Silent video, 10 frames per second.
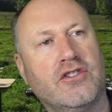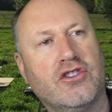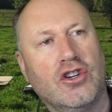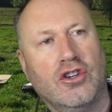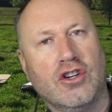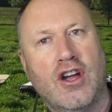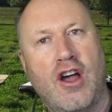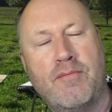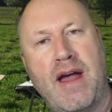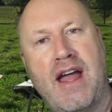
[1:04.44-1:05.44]
talk
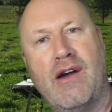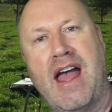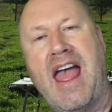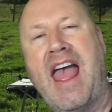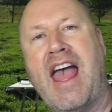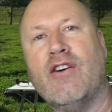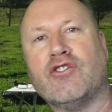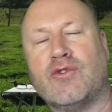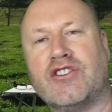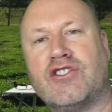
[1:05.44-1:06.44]
about how
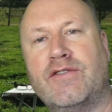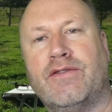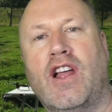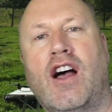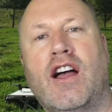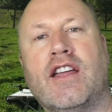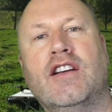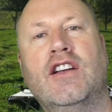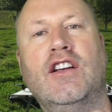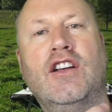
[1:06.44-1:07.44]
to actually fly
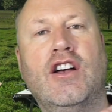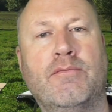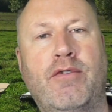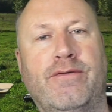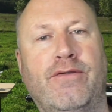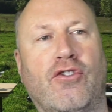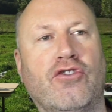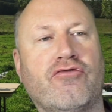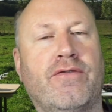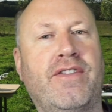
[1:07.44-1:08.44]
above
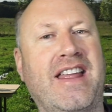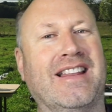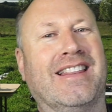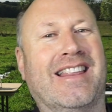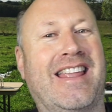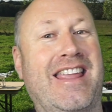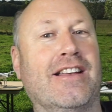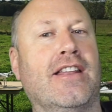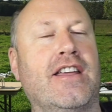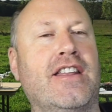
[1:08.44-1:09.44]
400 feet
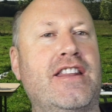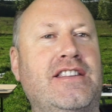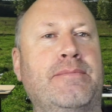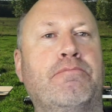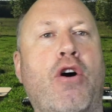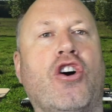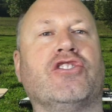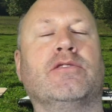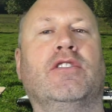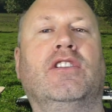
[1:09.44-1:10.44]
legally, and is it
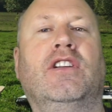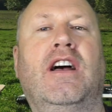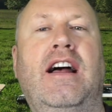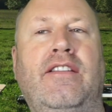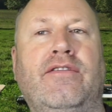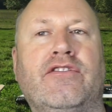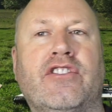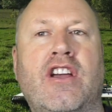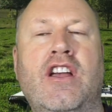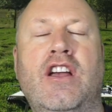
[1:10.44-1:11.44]
possible. And
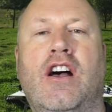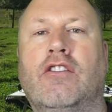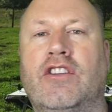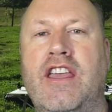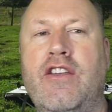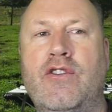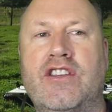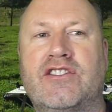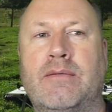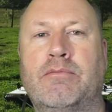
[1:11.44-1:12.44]
I'm going to give you an
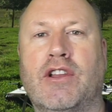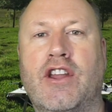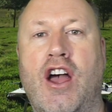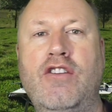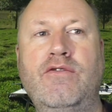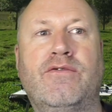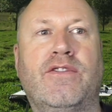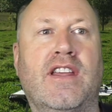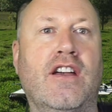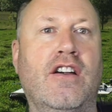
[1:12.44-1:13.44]
example, and
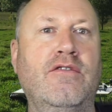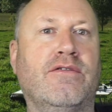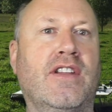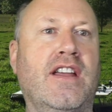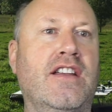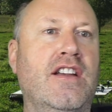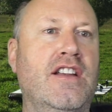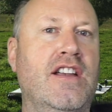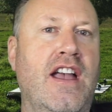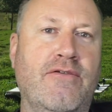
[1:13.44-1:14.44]
hopefully
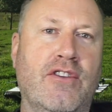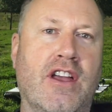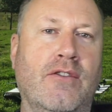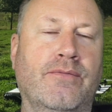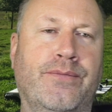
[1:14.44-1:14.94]
everyone will go,